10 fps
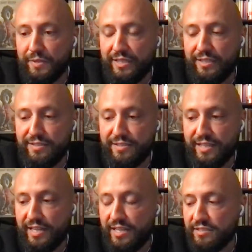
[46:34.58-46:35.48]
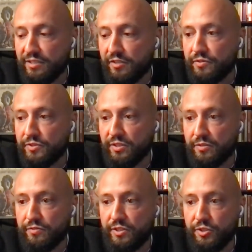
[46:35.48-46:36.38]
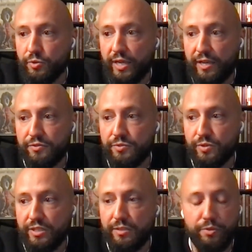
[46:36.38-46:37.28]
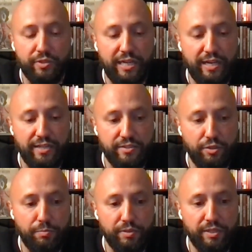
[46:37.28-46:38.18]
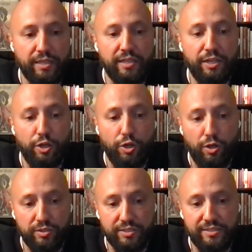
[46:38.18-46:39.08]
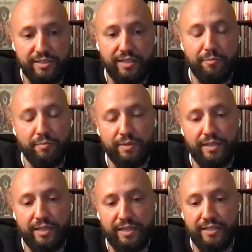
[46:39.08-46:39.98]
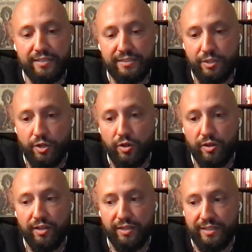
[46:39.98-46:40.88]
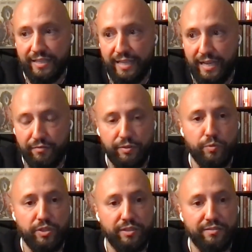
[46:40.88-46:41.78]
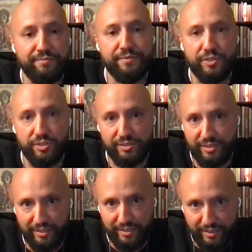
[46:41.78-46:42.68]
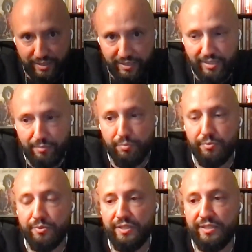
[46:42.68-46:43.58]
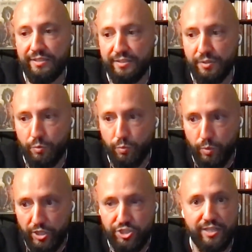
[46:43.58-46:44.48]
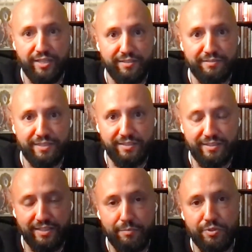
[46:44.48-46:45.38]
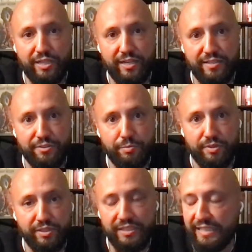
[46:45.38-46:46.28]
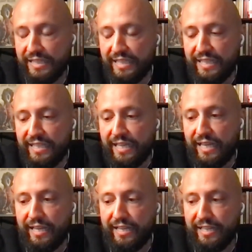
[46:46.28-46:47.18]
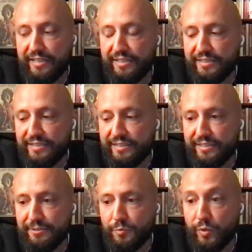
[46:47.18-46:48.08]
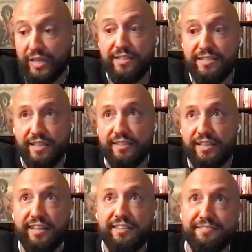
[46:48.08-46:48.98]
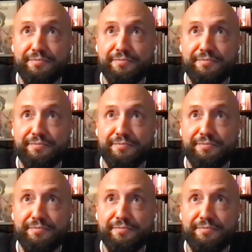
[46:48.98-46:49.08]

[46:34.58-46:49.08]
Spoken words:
He said, as a young photographer, you have to keep your eyes open all the time and on everyone. Just keep watching, keep your eyes open. And when he said that